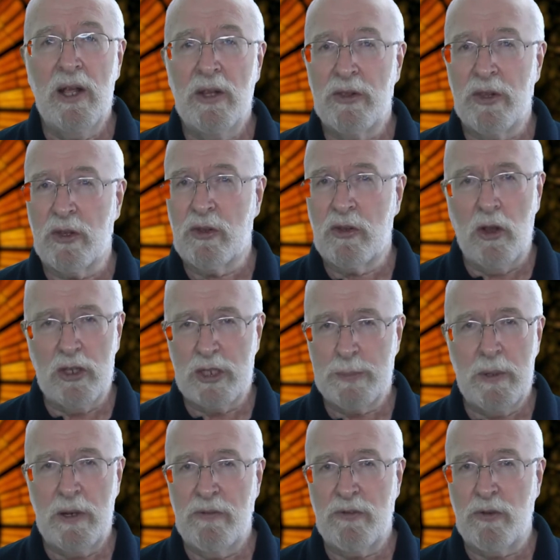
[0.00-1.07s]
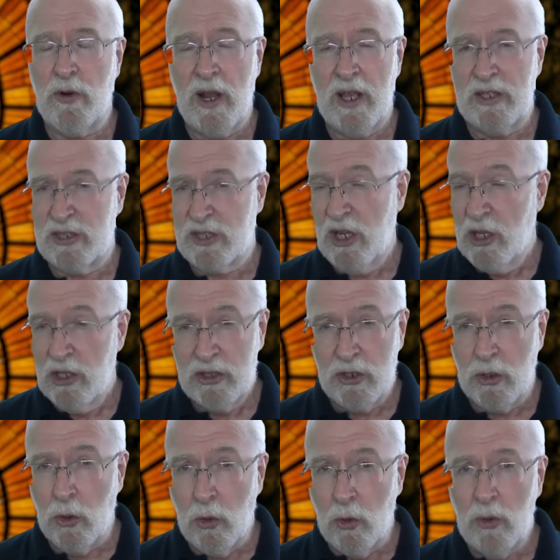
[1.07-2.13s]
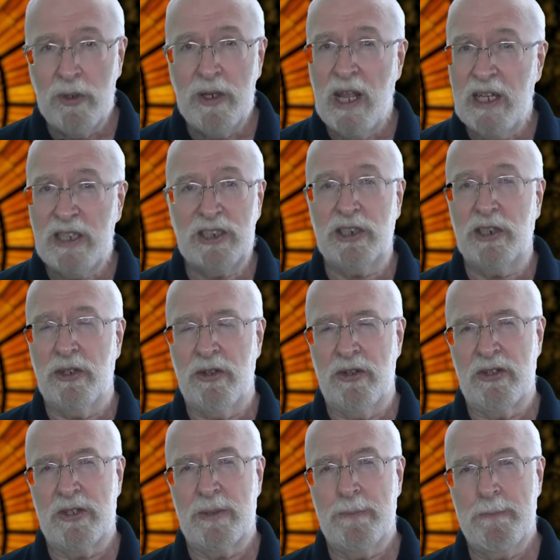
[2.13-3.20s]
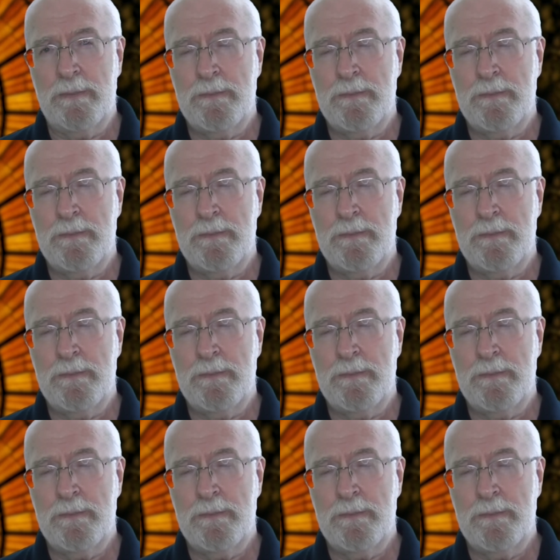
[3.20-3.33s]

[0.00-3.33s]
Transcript: the gospel of Christ to all nations.